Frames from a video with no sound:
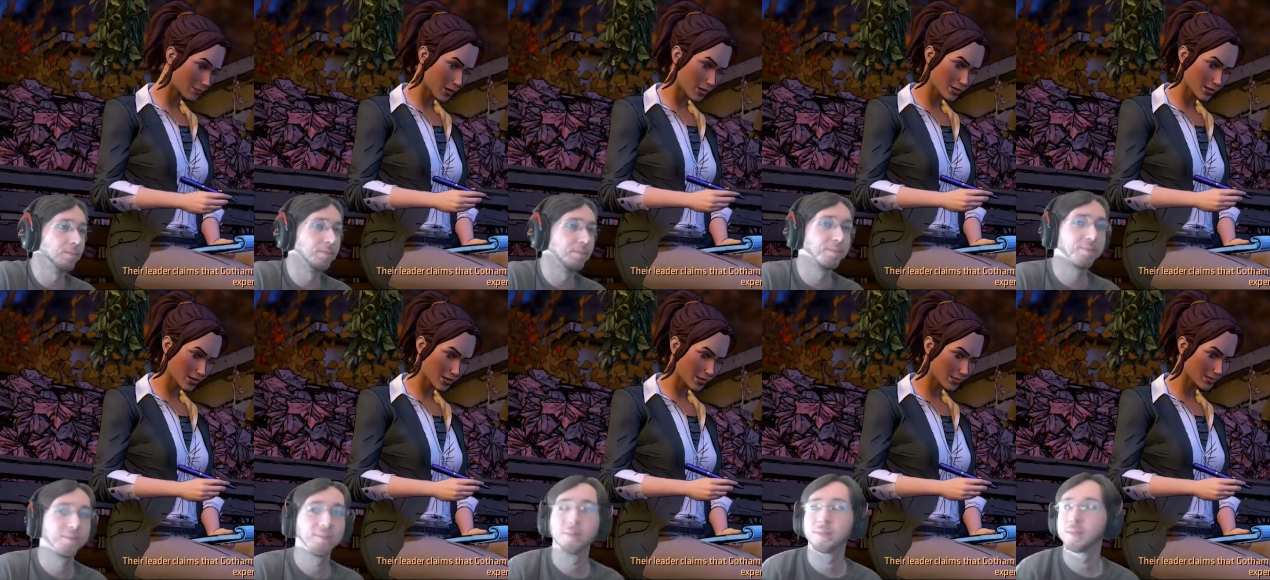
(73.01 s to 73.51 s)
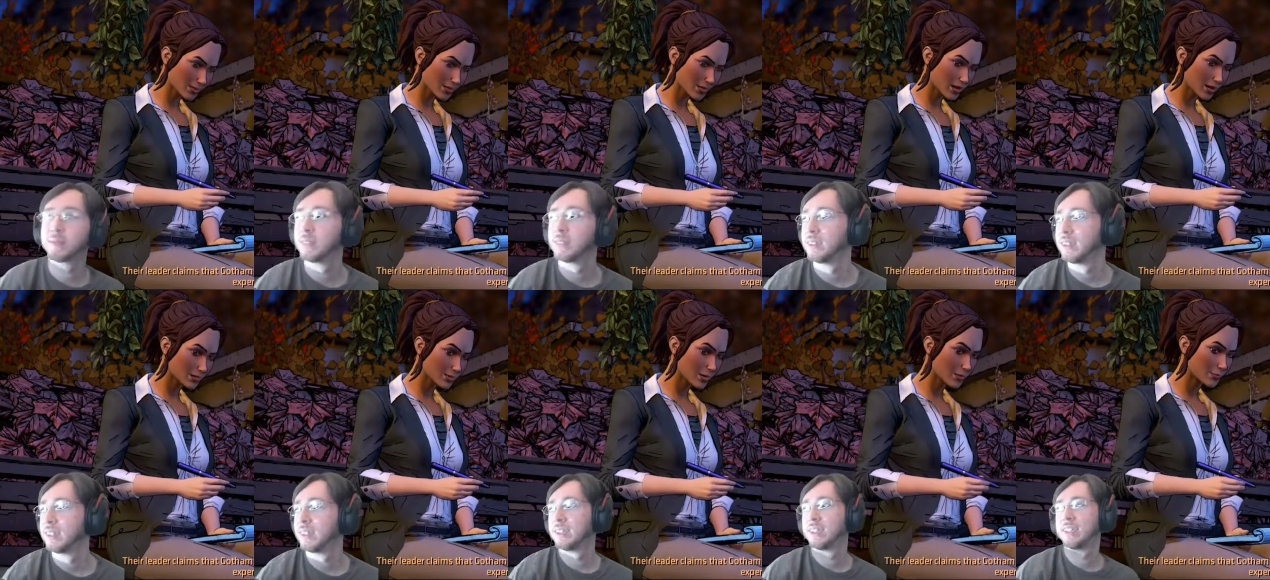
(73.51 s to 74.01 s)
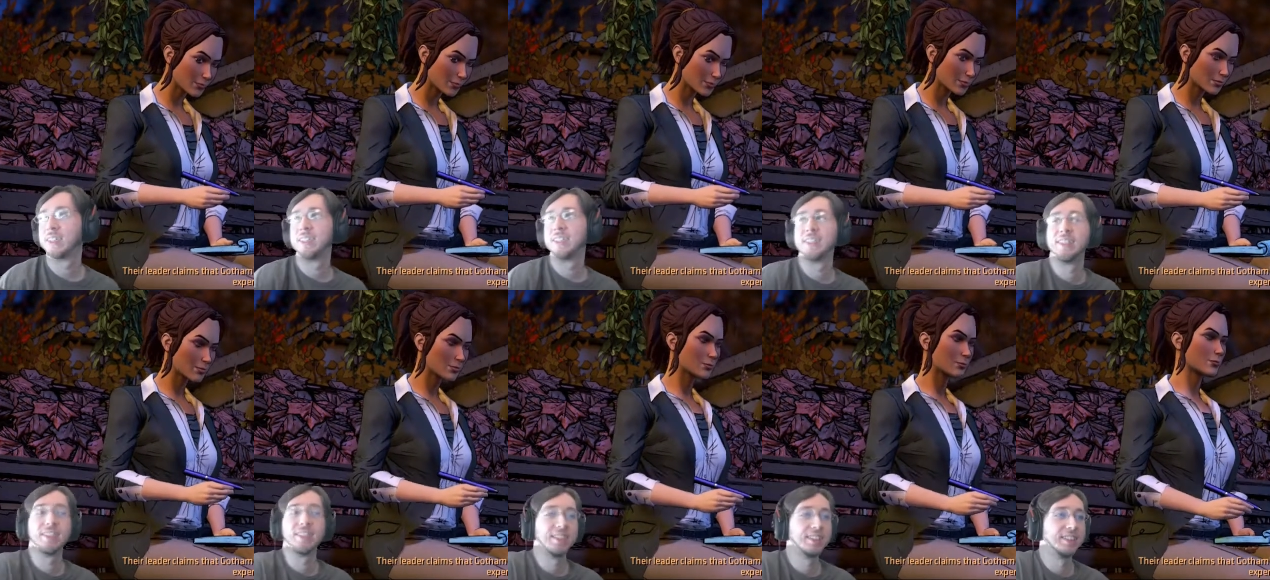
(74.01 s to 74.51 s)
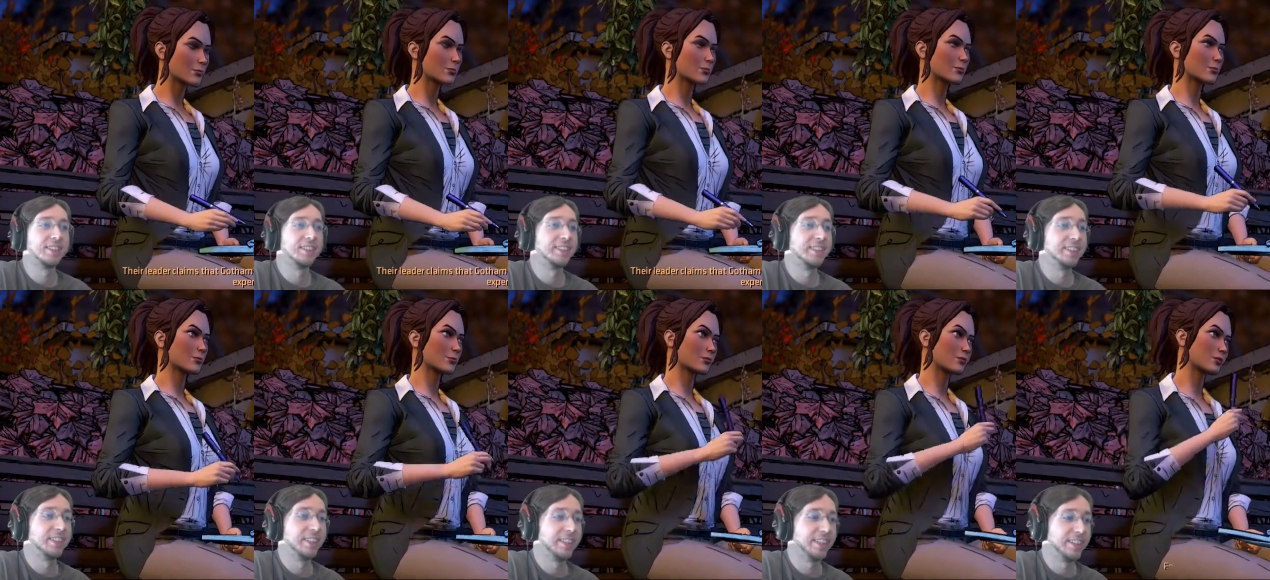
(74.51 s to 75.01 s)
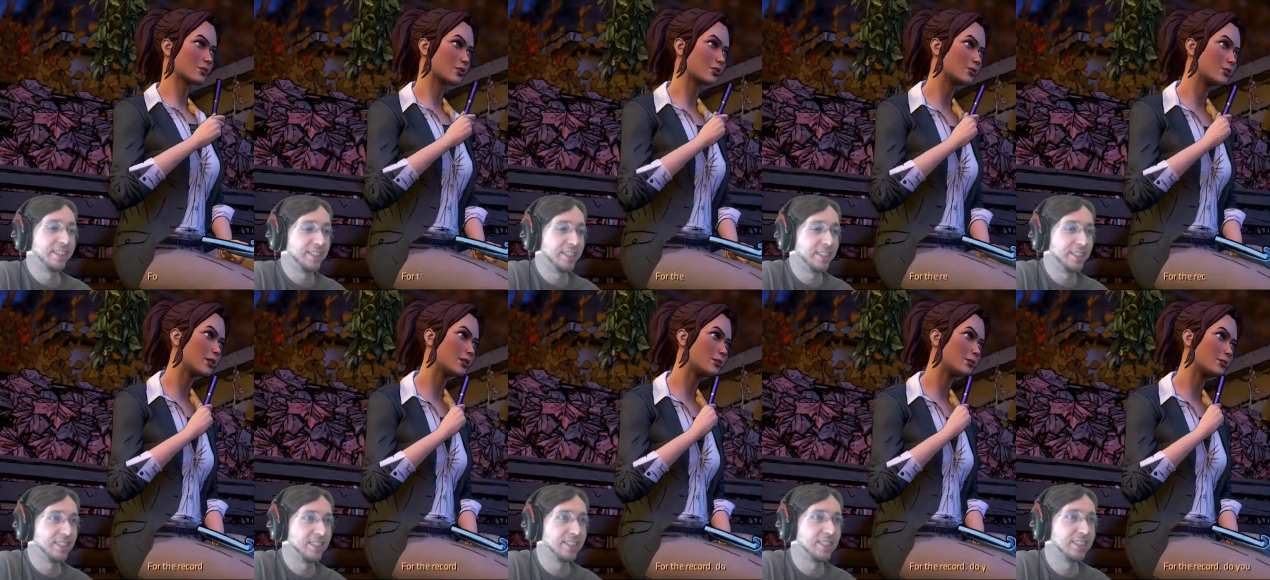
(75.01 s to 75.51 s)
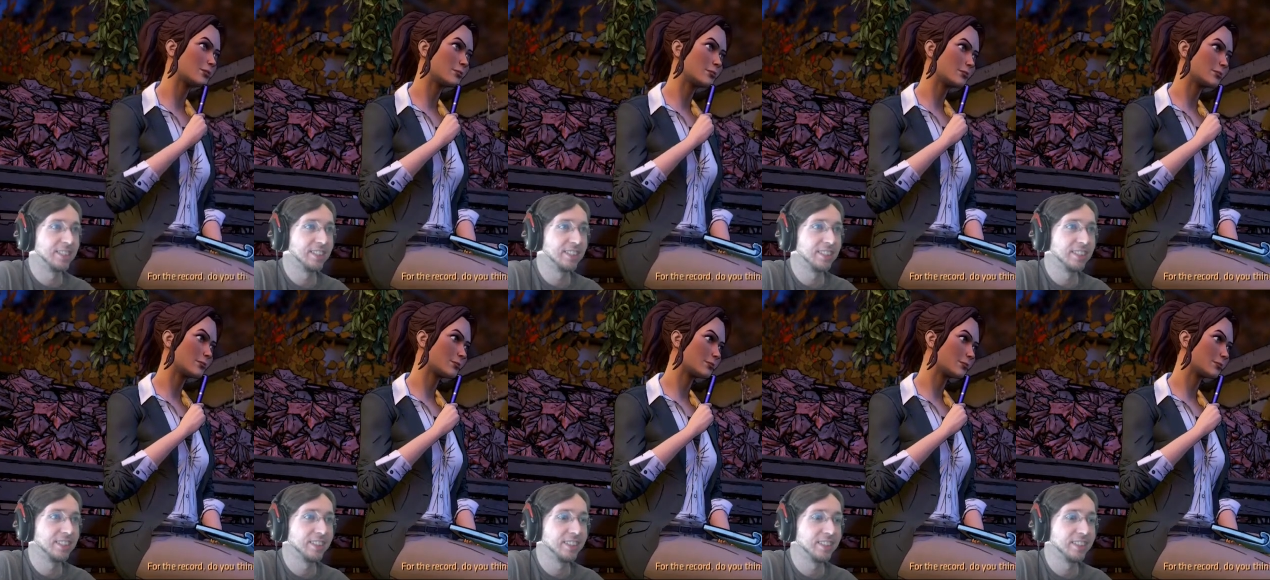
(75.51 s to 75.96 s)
Speaker 1: mm. of ordinary citizens. For the record,